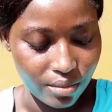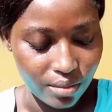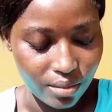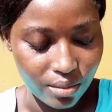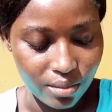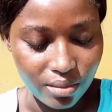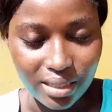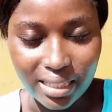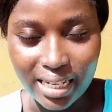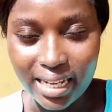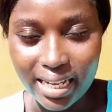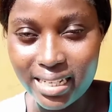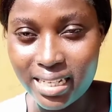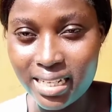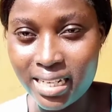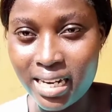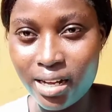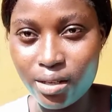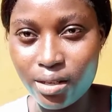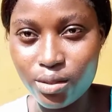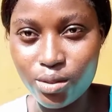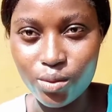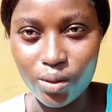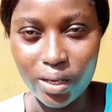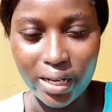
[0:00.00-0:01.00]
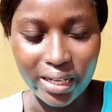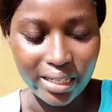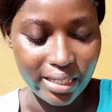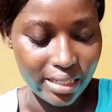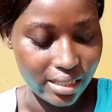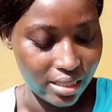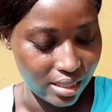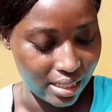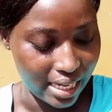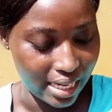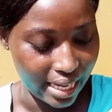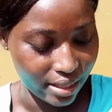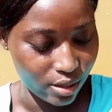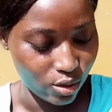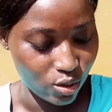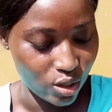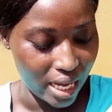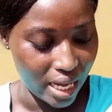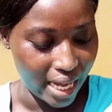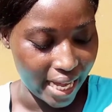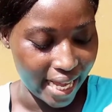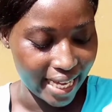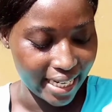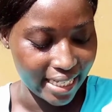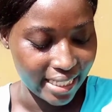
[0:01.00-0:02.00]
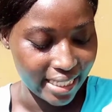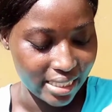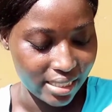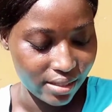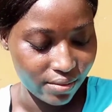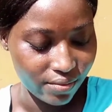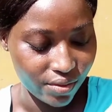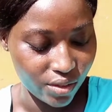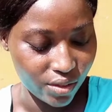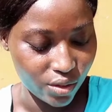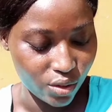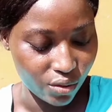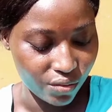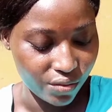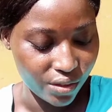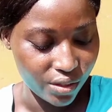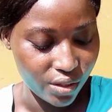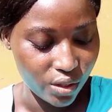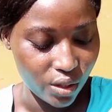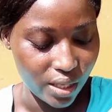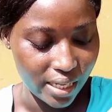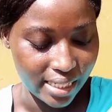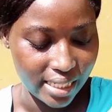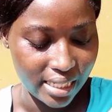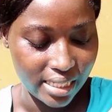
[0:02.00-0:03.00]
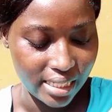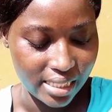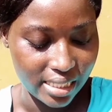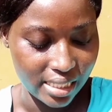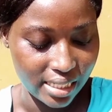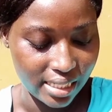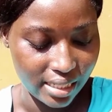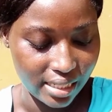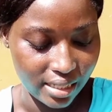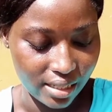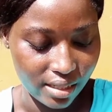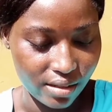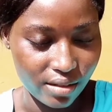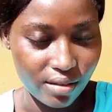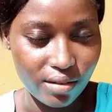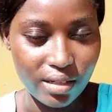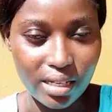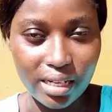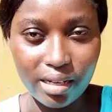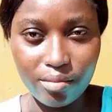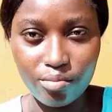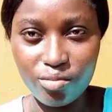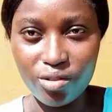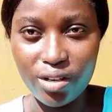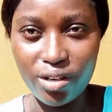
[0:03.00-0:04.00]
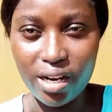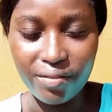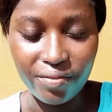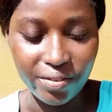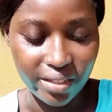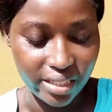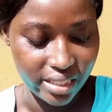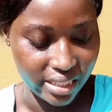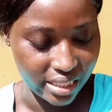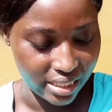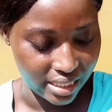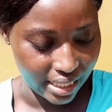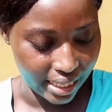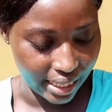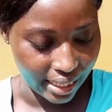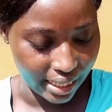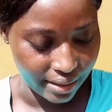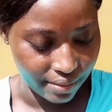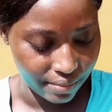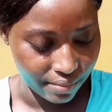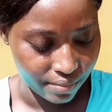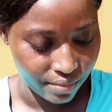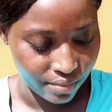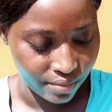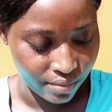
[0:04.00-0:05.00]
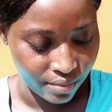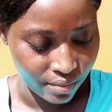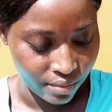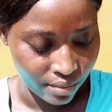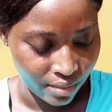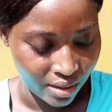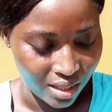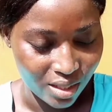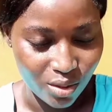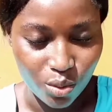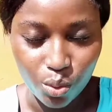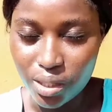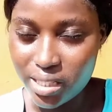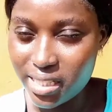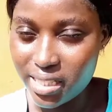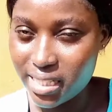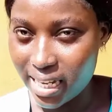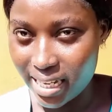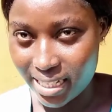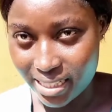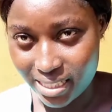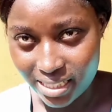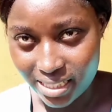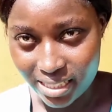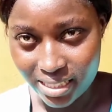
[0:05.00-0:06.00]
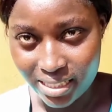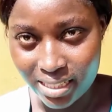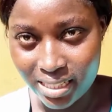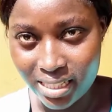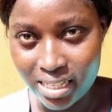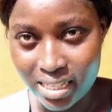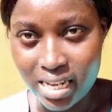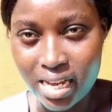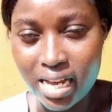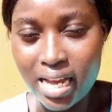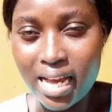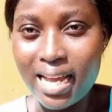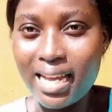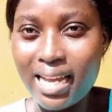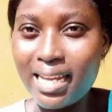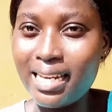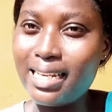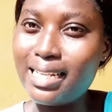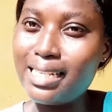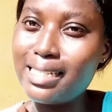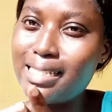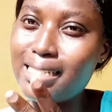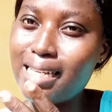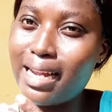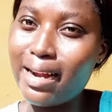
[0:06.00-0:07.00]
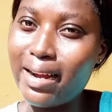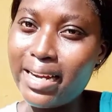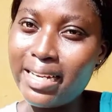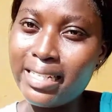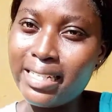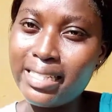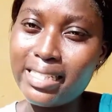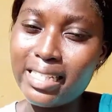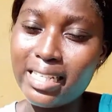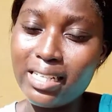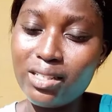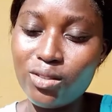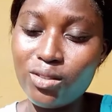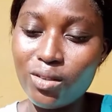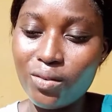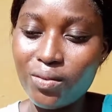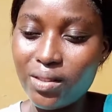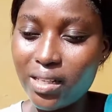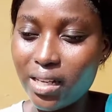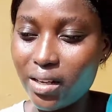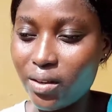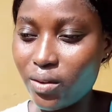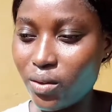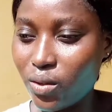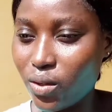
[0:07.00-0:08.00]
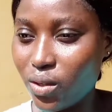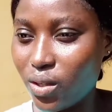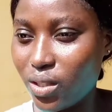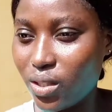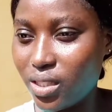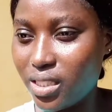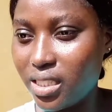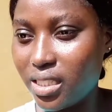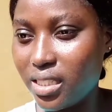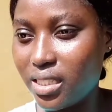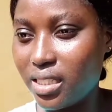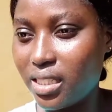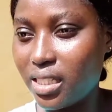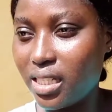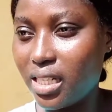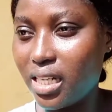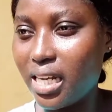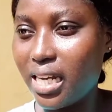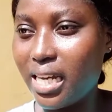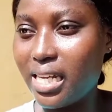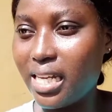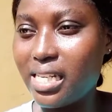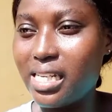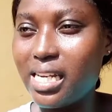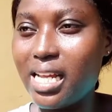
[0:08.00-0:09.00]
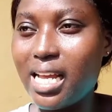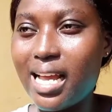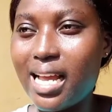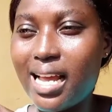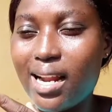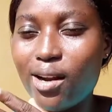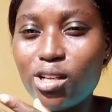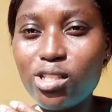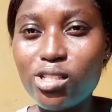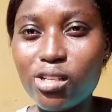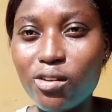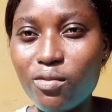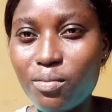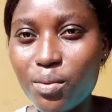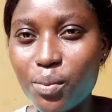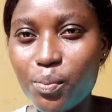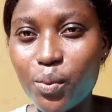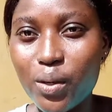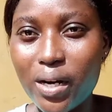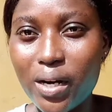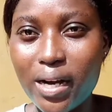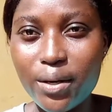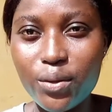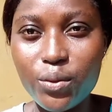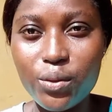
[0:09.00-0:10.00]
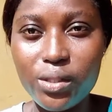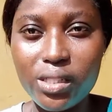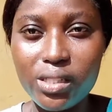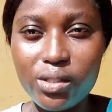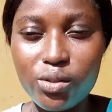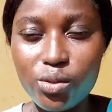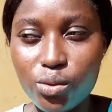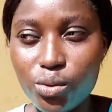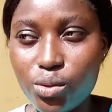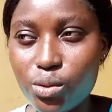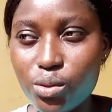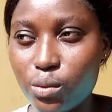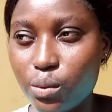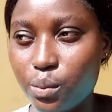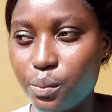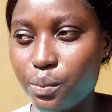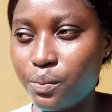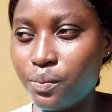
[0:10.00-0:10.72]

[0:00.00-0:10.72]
learning how to edit. Like you are editing video editing and graphic design, sweetheart. In this current age of technology, and a lot of people are doing YouTube,